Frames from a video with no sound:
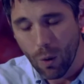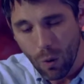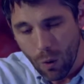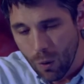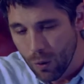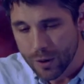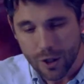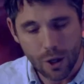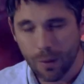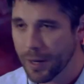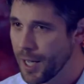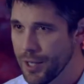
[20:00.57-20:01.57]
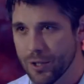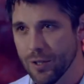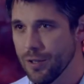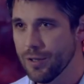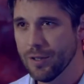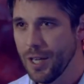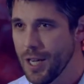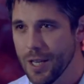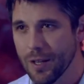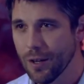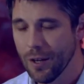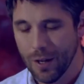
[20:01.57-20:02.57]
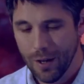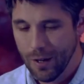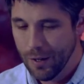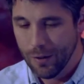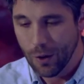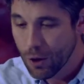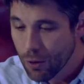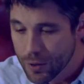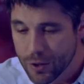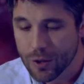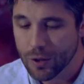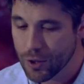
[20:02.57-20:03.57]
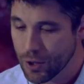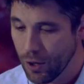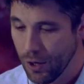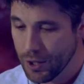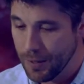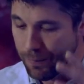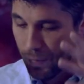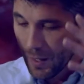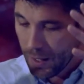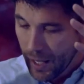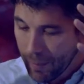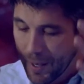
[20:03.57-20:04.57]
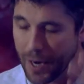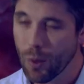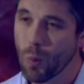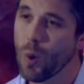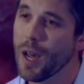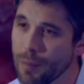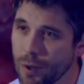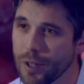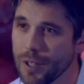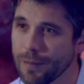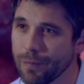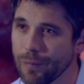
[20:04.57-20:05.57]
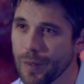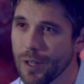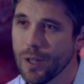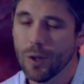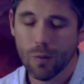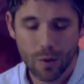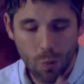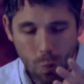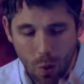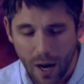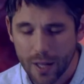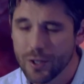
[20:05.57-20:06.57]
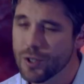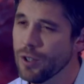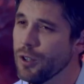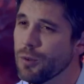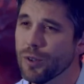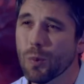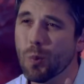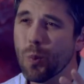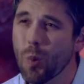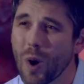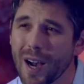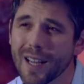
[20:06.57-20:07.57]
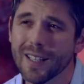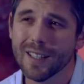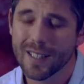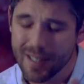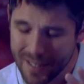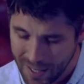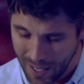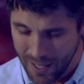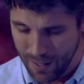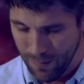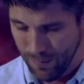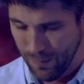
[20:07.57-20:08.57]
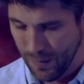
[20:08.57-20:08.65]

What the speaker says: All the denominations in the Christian church, are part of the one body. We're in the one church. We're on the one team.